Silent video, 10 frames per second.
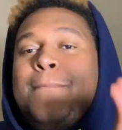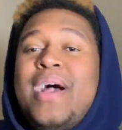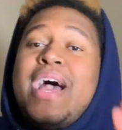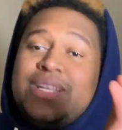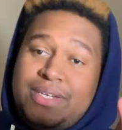
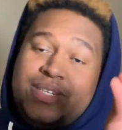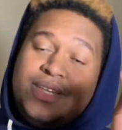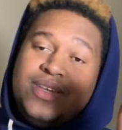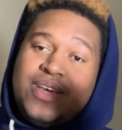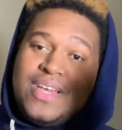But
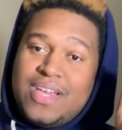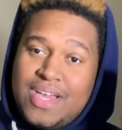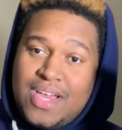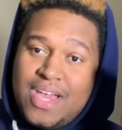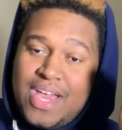
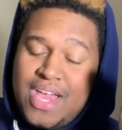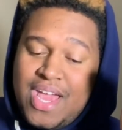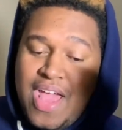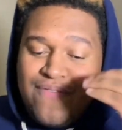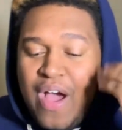
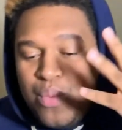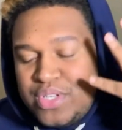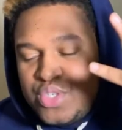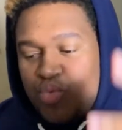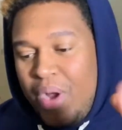if I
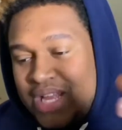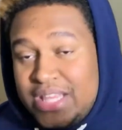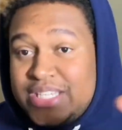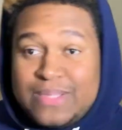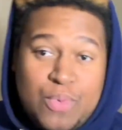was to rate
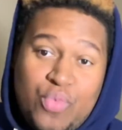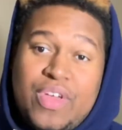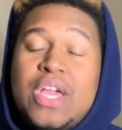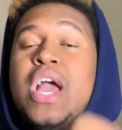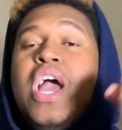this
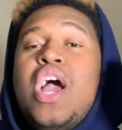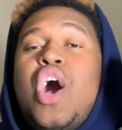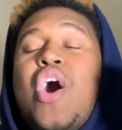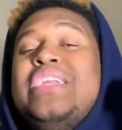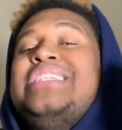movie
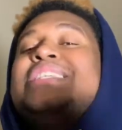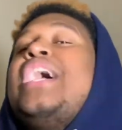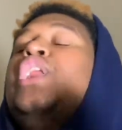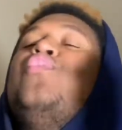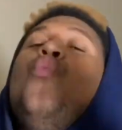on a
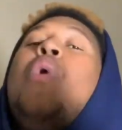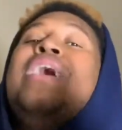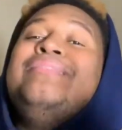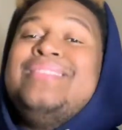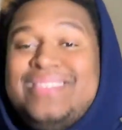scale of
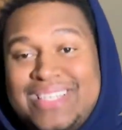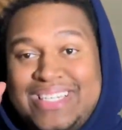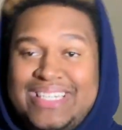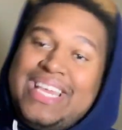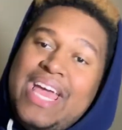1 to
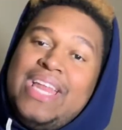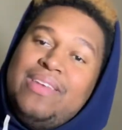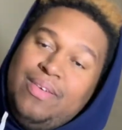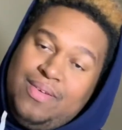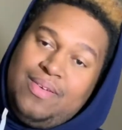
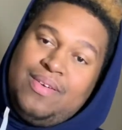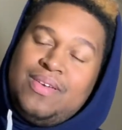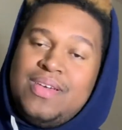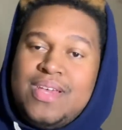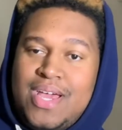10,
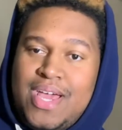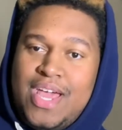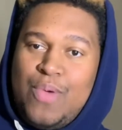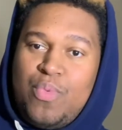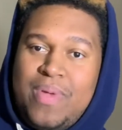
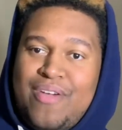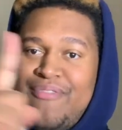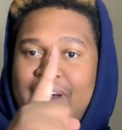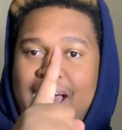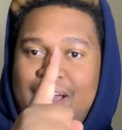it would be a
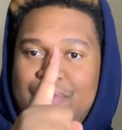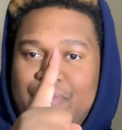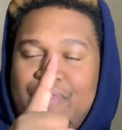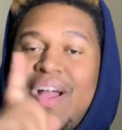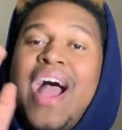5.
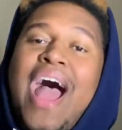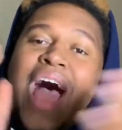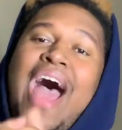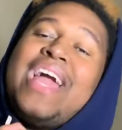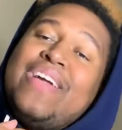
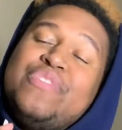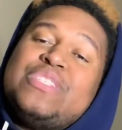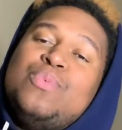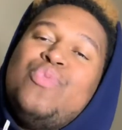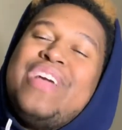I give
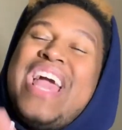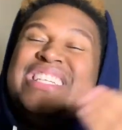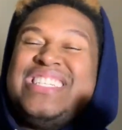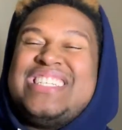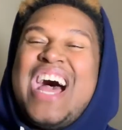this movie a
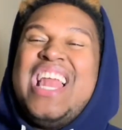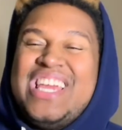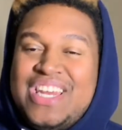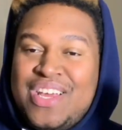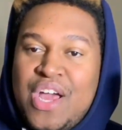
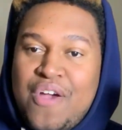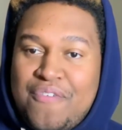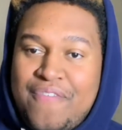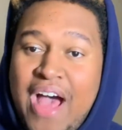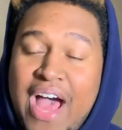solid
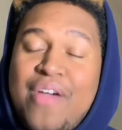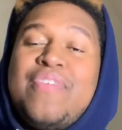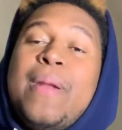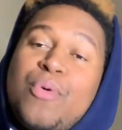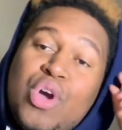5,
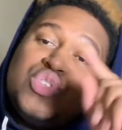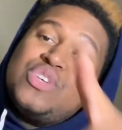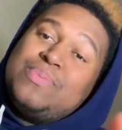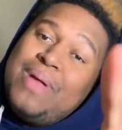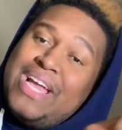and I'm going to
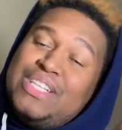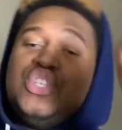explain